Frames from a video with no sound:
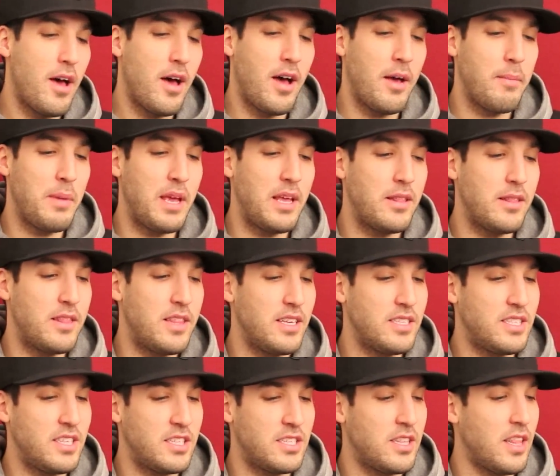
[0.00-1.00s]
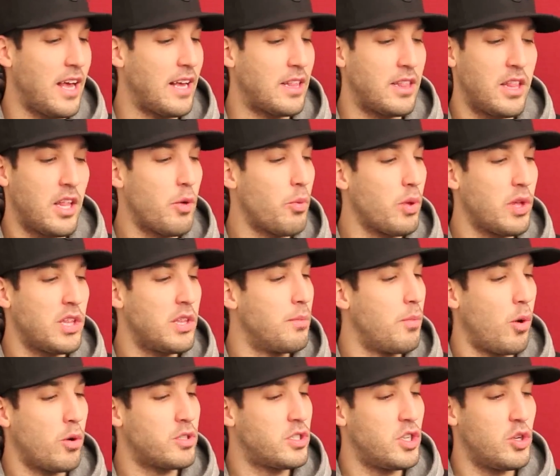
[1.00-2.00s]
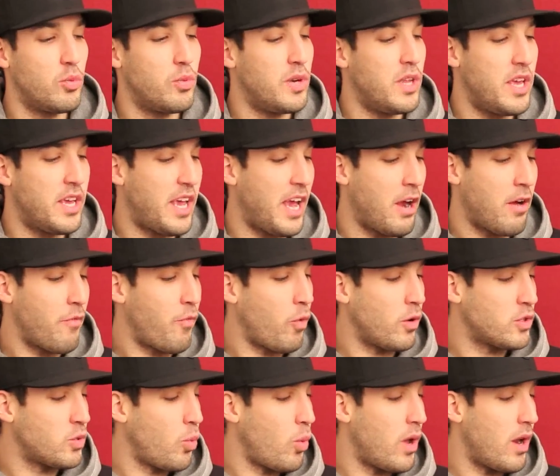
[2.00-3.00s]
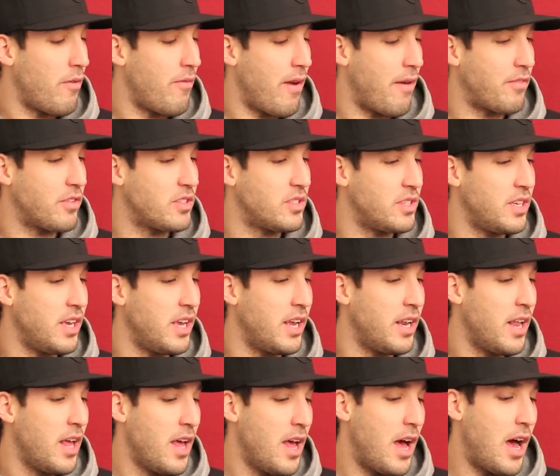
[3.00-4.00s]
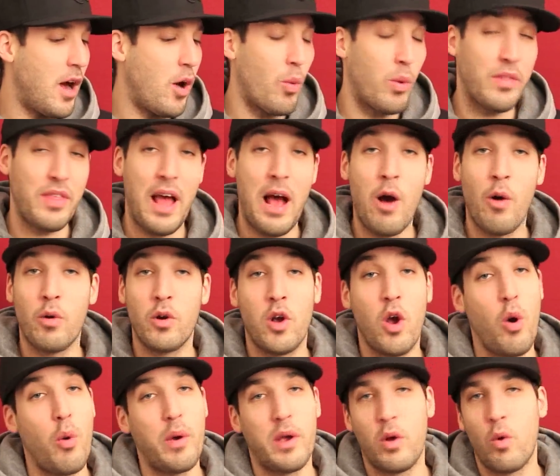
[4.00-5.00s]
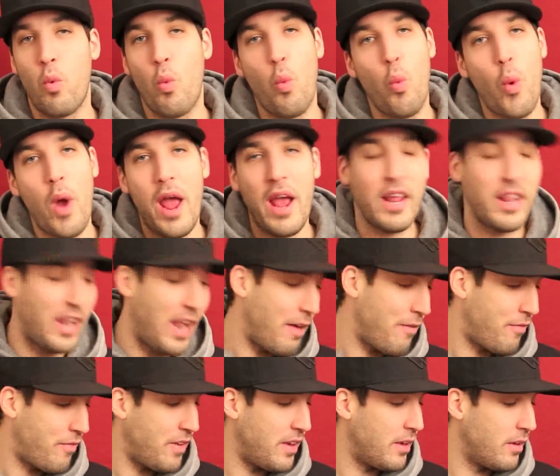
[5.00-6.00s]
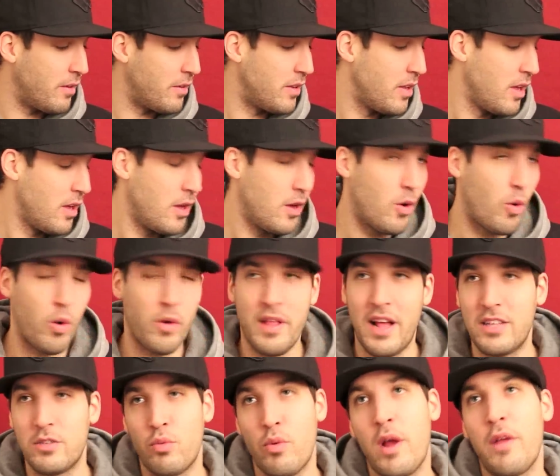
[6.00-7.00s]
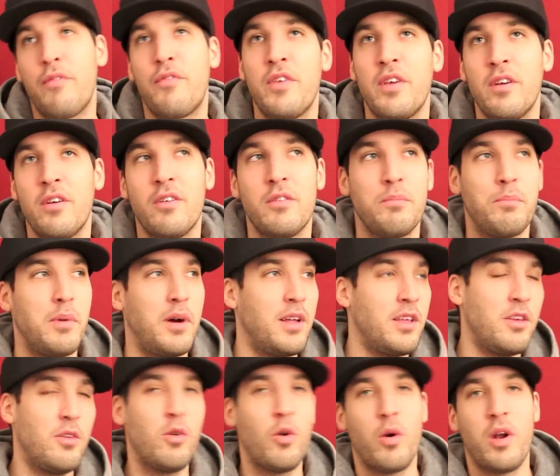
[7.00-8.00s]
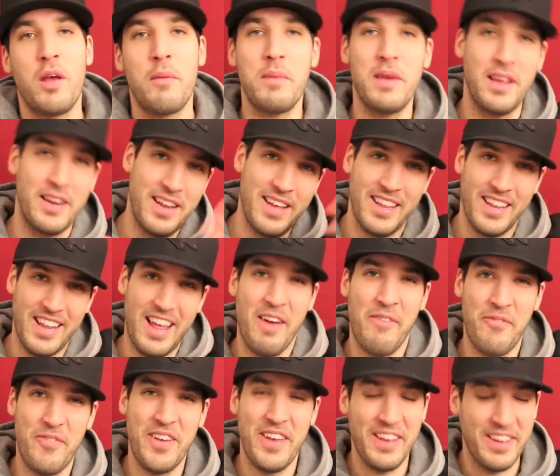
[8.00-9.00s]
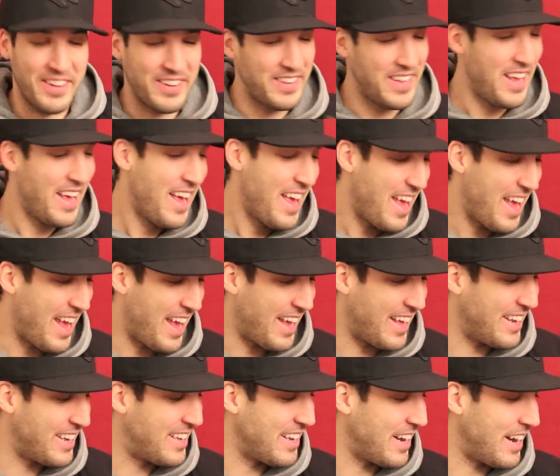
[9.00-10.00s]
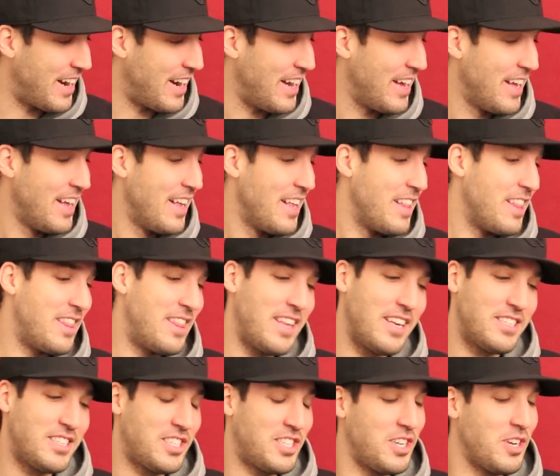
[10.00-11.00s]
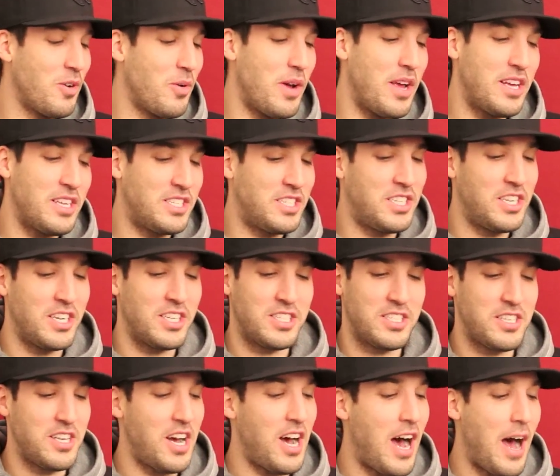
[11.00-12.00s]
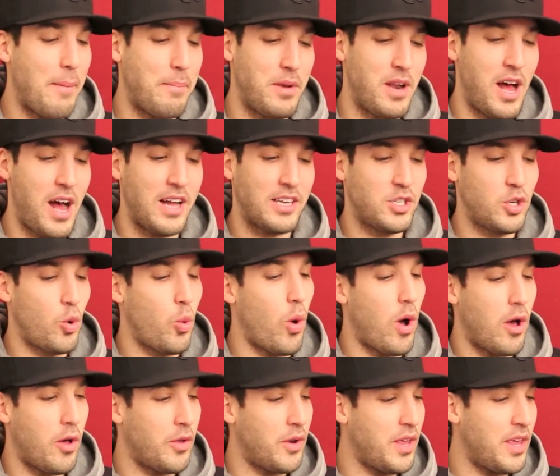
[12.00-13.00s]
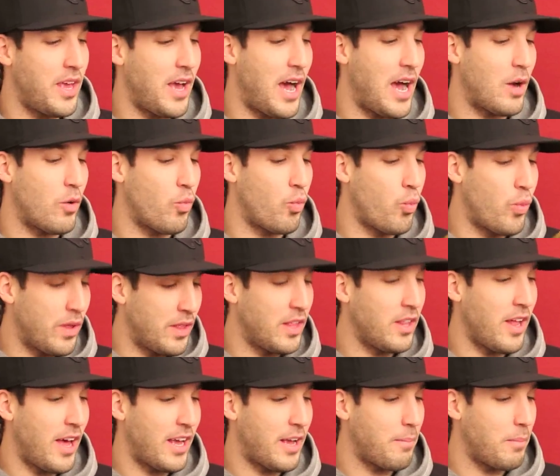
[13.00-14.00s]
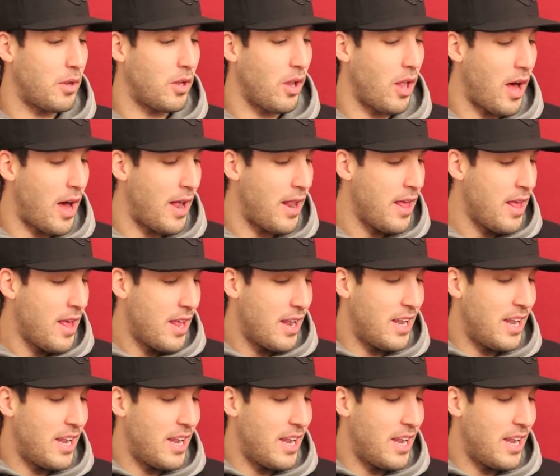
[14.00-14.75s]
I mean, this is like literally the most unique Air Force One I've ever seen uh, without going way left field, or that's right field, but you know what I mean, left field. And uh, this shoe is just top-notch quality. I really like them a lot.